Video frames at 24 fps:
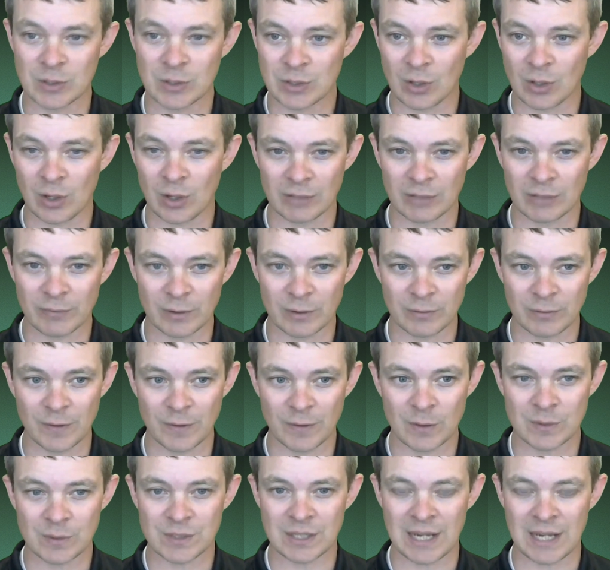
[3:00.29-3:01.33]
to all of our
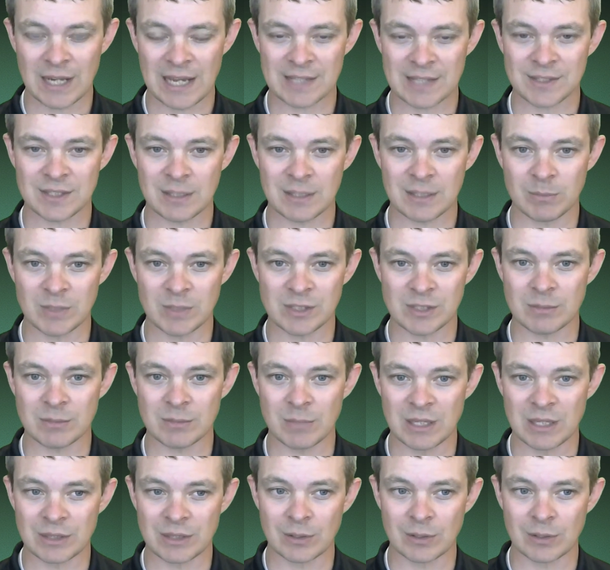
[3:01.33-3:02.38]
folks and ask them to
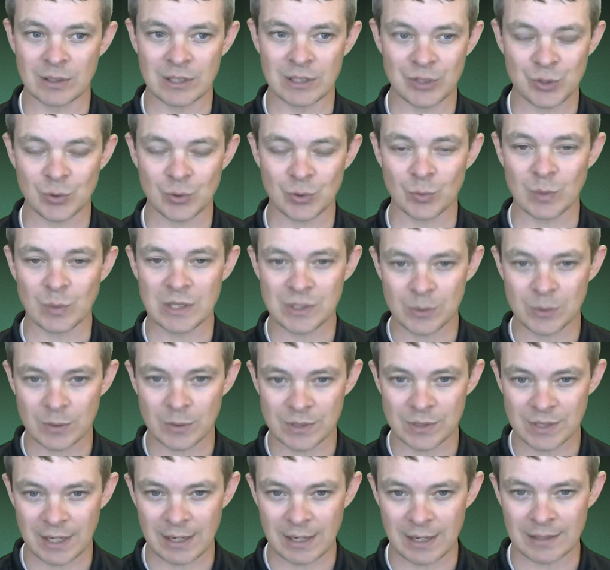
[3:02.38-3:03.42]
submit their initial
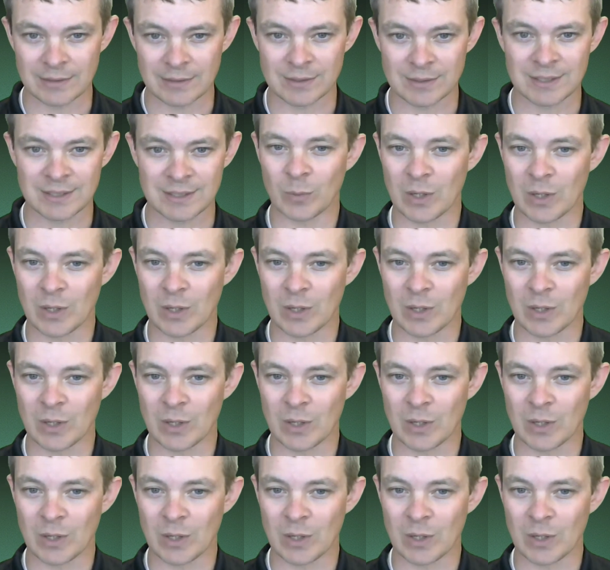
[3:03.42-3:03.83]
resource counts.